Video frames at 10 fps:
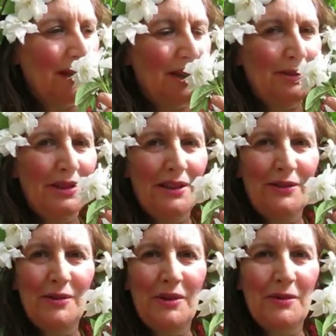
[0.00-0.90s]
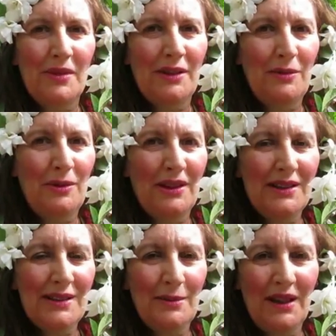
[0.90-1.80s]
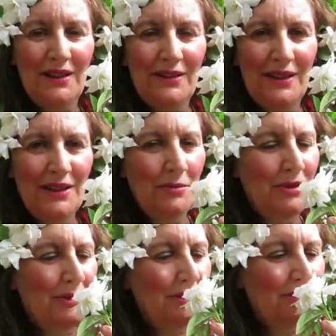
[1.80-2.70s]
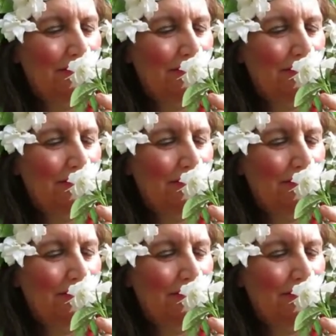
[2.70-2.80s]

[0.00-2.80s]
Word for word: I don't have to wear my woolen sweater anymore.